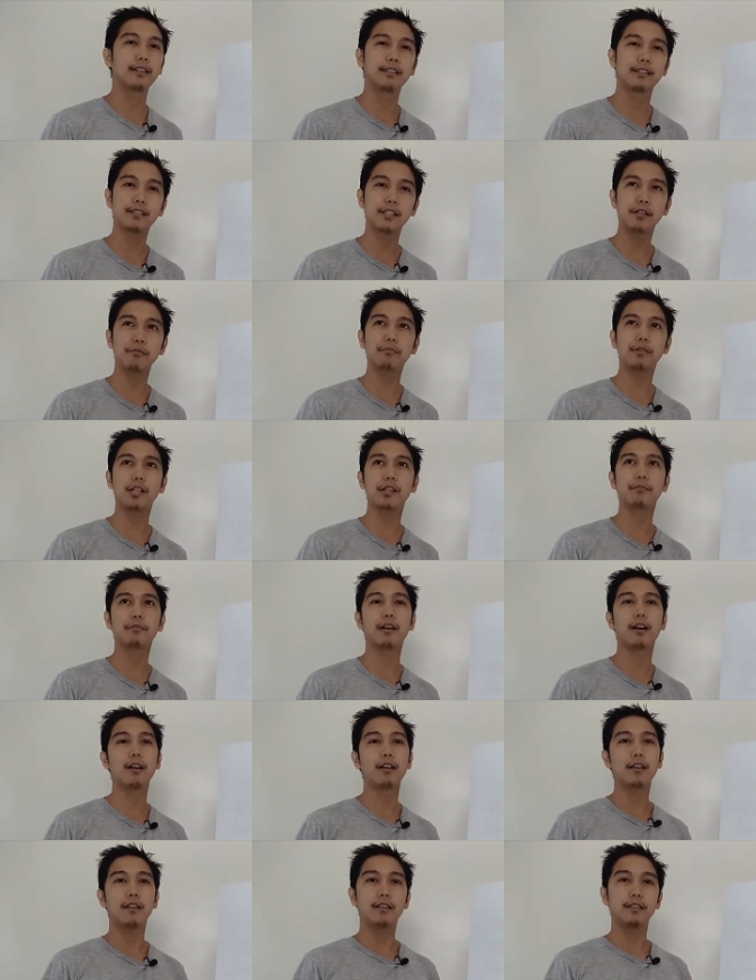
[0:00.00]
the same time
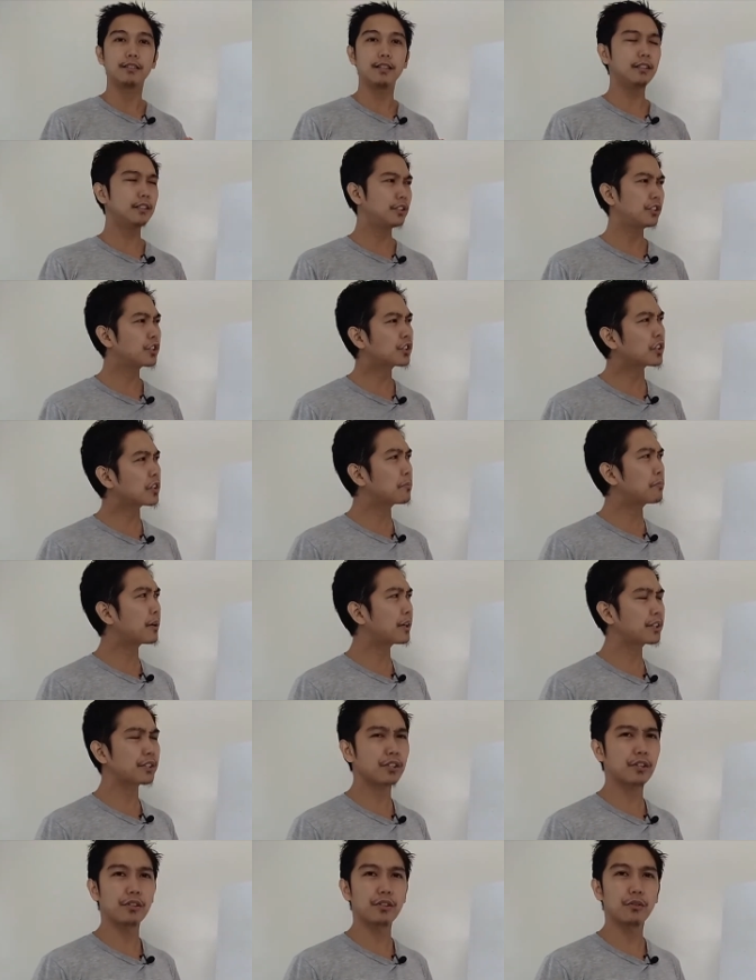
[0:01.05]
na, yeah, digital
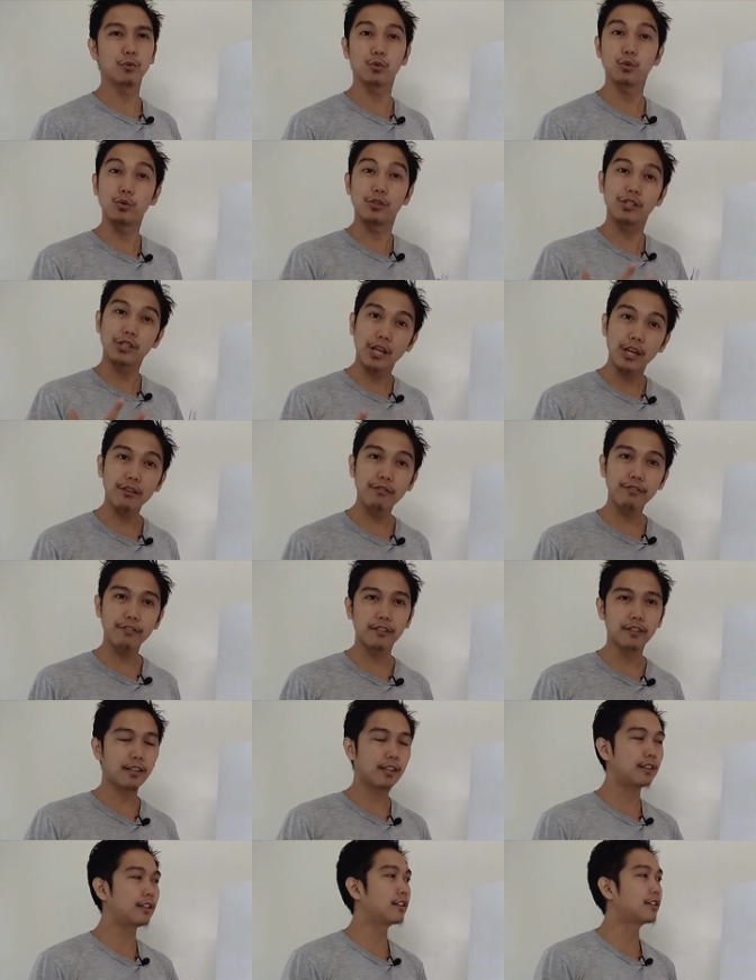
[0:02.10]
banks are also safe.
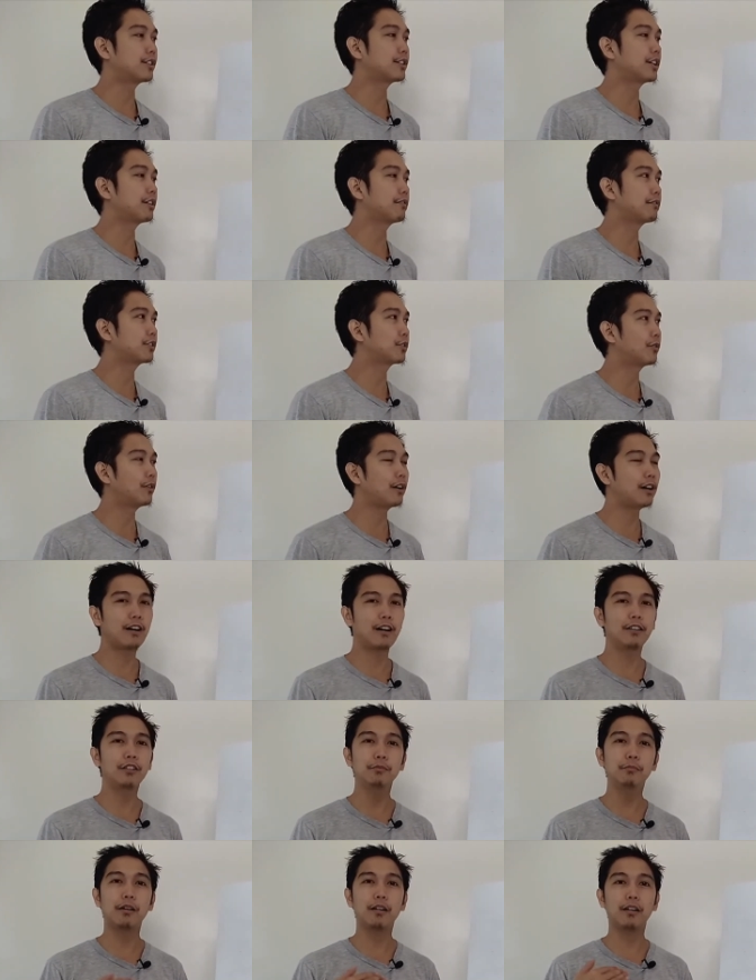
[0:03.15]
Okay, they are safe. So,
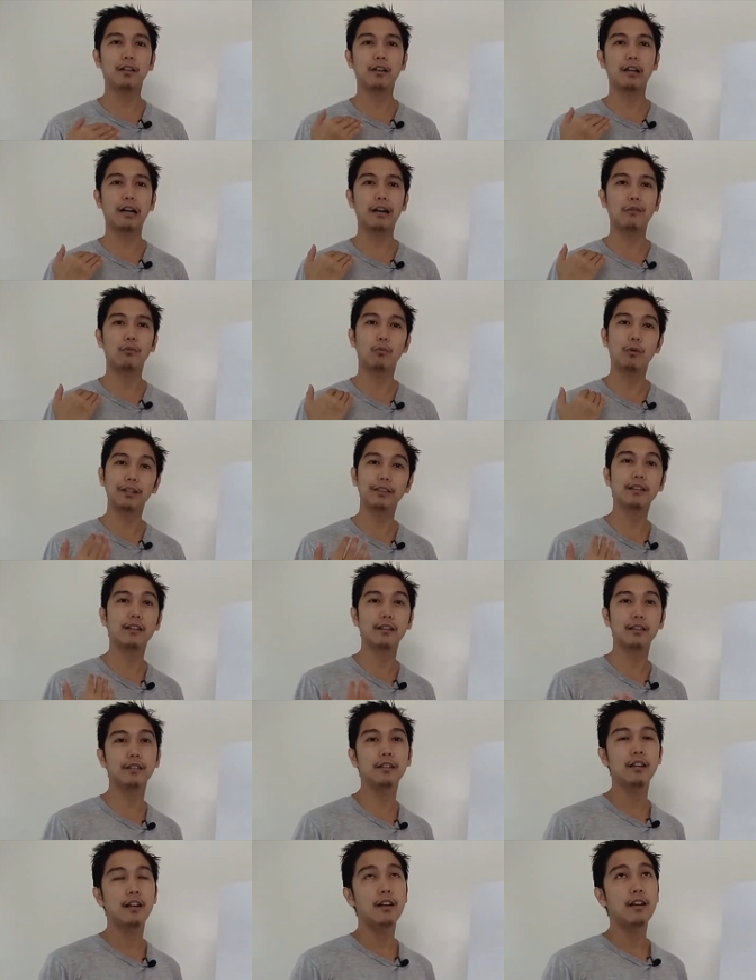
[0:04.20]
ano ba, uh, what
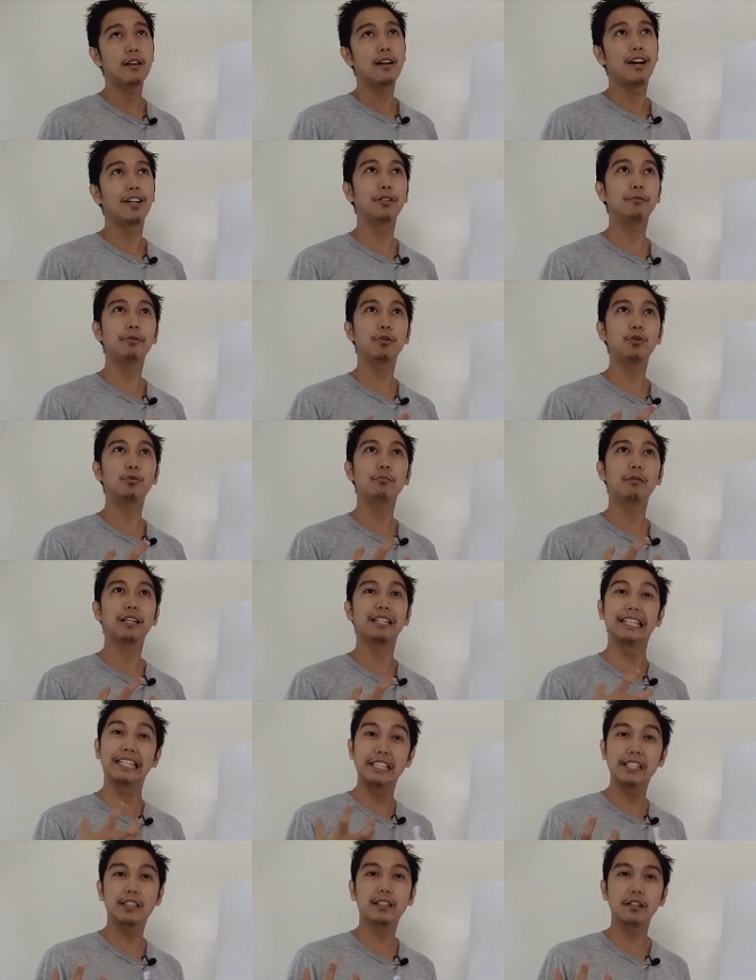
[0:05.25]
are, ano ba yung mga
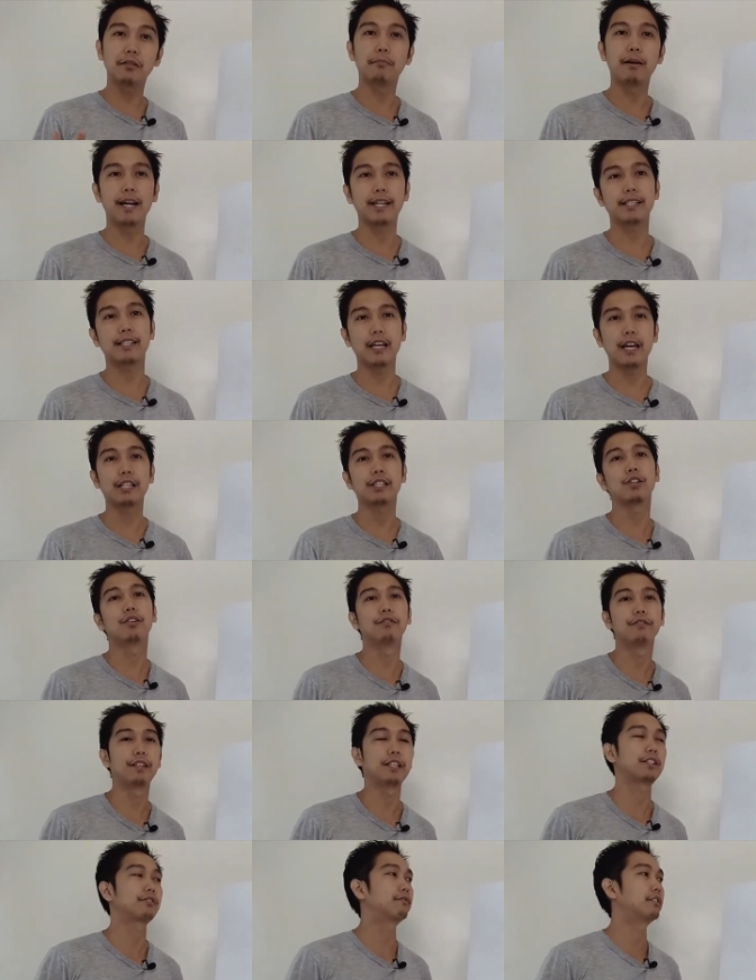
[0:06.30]
digital banks as of
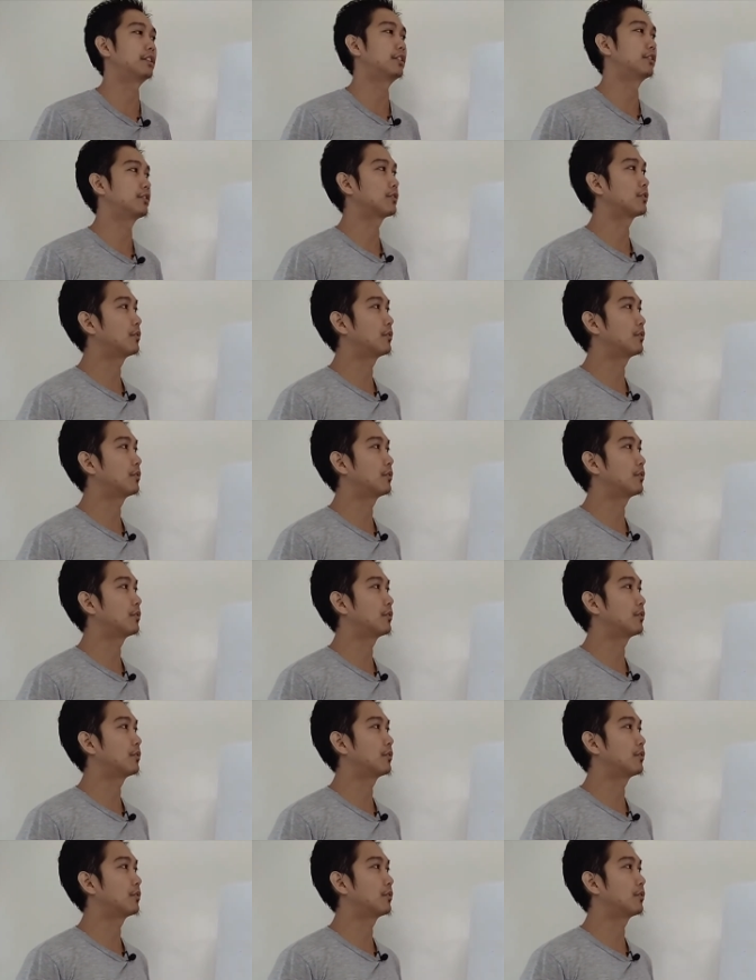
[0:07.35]
this video? So,